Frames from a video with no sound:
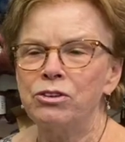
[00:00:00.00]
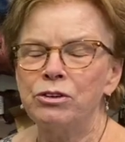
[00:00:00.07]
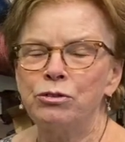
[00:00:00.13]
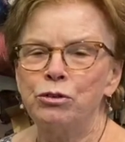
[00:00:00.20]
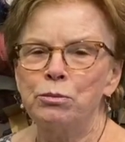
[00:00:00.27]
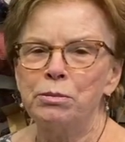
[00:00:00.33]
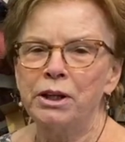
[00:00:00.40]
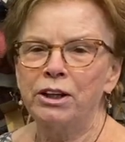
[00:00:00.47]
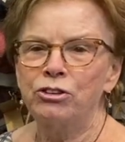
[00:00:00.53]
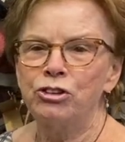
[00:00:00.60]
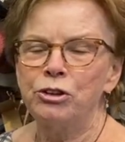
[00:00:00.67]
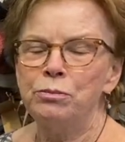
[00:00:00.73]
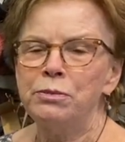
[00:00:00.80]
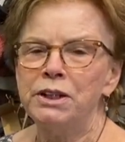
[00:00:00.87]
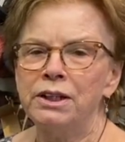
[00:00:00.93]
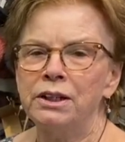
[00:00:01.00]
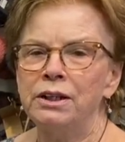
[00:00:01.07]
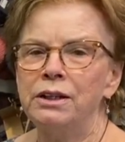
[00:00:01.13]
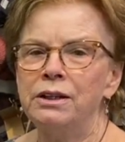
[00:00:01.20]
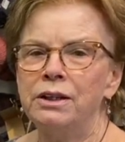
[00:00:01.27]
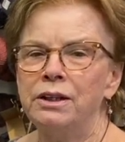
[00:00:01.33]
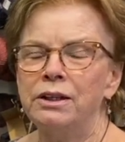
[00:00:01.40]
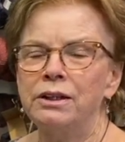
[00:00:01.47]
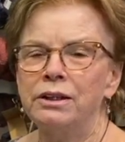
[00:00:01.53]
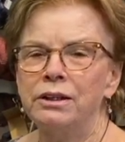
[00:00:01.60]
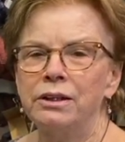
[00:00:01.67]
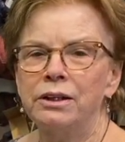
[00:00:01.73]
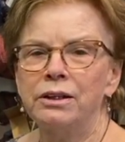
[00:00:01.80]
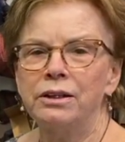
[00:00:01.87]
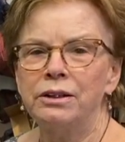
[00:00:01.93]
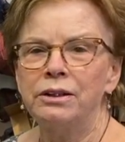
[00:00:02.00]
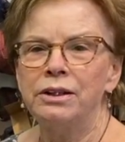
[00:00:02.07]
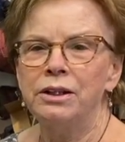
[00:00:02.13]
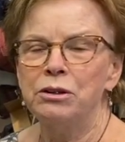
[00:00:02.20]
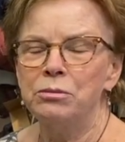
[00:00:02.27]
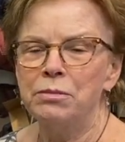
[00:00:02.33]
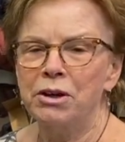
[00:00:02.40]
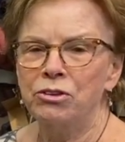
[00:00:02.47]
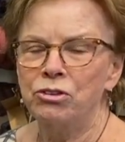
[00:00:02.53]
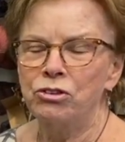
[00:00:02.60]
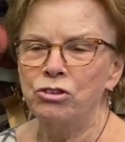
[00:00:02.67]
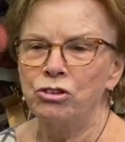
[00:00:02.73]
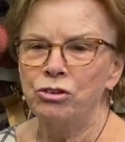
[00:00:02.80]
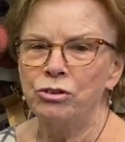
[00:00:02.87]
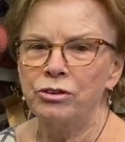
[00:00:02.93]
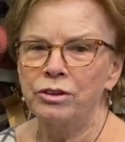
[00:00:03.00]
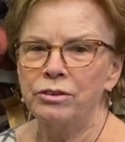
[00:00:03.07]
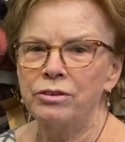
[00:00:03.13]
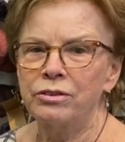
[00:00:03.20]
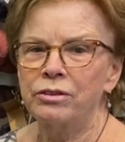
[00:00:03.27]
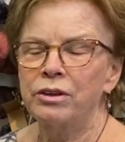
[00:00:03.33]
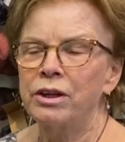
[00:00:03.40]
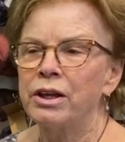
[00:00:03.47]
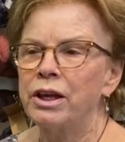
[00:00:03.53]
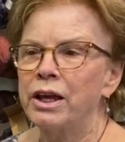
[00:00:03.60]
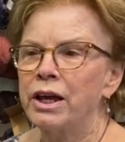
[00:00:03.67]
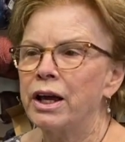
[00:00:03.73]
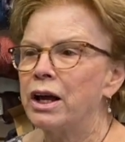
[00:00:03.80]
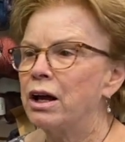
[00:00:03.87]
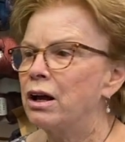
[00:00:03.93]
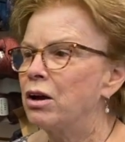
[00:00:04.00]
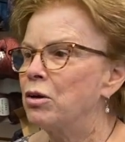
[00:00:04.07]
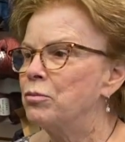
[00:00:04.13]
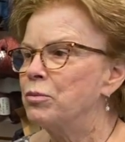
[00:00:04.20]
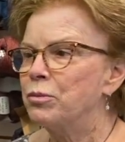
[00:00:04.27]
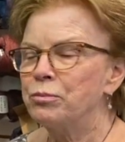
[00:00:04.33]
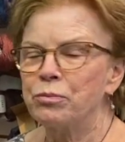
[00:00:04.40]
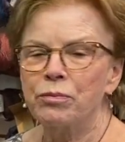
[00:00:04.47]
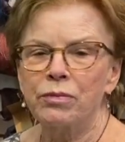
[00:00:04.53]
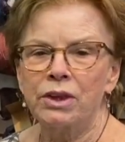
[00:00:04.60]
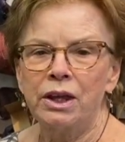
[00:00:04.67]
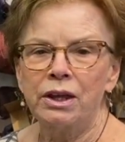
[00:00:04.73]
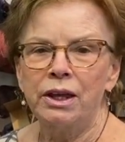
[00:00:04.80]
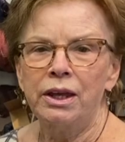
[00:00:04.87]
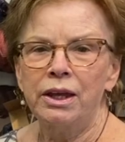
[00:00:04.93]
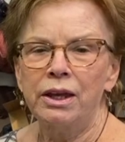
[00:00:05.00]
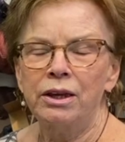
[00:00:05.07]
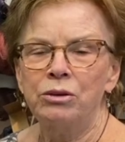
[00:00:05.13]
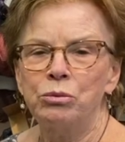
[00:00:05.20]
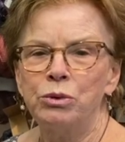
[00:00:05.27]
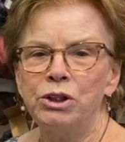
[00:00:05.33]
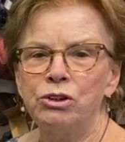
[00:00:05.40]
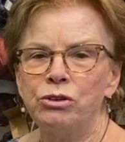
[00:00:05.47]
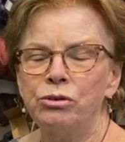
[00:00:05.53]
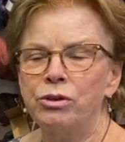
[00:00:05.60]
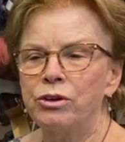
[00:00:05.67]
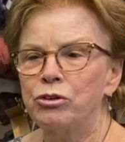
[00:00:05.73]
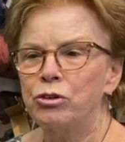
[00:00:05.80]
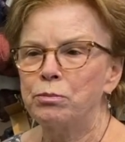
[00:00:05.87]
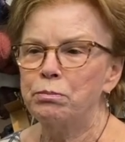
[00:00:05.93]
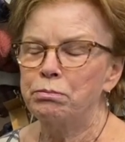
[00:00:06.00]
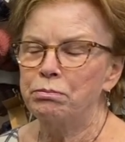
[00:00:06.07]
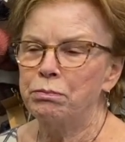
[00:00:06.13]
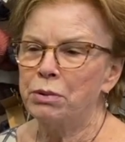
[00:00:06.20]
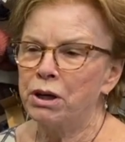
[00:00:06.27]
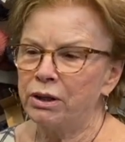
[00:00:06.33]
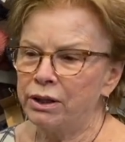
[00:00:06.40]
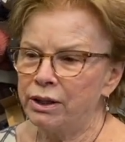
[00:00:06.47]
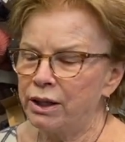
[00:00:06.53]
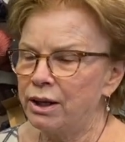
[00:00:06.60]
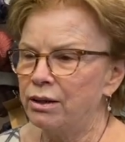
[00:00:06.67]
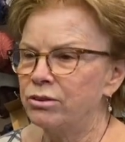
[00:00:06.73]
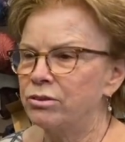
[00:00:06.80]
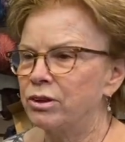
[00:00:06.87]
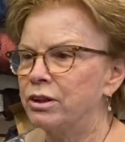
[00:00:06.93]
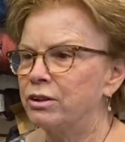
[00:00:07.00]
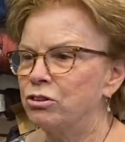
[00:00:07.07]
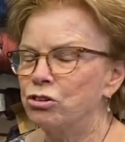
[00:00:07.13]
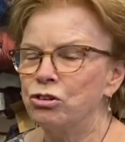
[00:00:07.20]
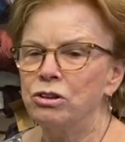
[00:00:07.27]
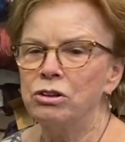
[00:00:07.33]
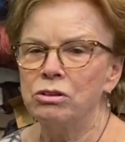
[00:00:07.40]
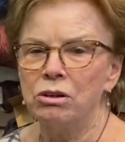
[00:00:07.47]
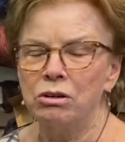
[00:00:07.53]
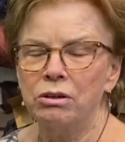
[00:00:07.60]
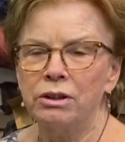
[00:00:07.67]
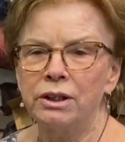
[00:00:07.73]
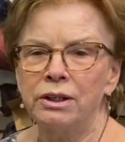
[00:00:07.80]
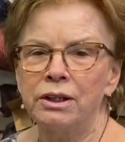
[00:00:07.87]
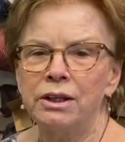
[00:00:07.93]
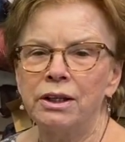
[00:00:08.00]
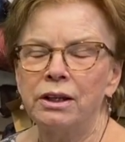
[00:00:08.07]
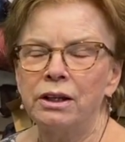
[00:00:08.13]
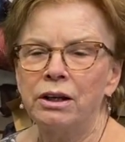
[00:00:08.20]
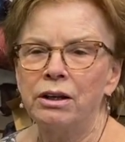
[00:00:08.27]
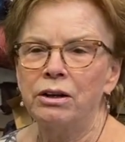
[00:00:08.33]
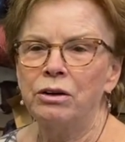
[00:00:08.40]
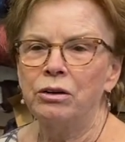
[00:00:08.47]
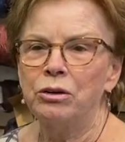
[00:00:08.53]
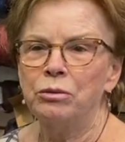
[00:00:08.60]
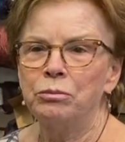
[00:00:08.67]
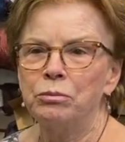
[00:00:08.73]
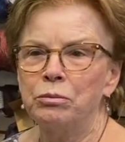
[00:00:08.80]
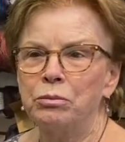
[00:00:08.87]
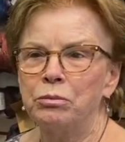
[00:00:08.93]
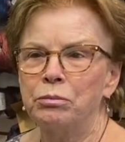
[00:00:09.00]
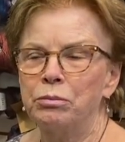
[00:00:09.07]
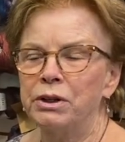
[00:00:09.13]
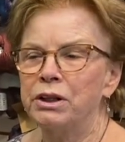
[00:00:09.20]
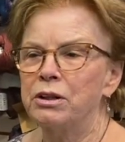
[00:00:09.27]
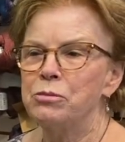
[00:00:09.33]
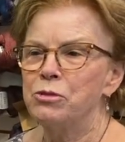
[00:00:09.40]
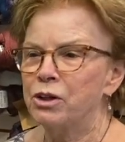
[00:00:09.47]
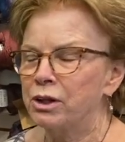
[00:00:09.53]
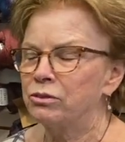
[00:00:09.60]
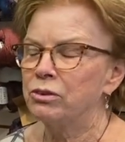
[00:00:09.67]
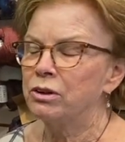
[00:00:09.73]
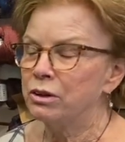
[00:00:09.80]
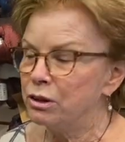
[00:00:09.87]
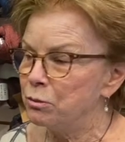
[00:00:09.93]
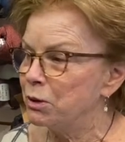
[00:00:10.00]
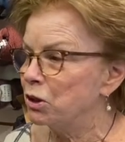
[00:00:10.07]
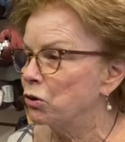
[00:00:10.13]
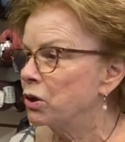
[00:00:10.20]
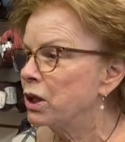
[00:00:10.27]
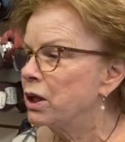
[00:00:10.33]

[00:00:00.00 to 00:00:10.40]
from Black Sheep Knitting in Needham, Massachusetts. And we do this podcast, I guess you can call it, but it comes out in an email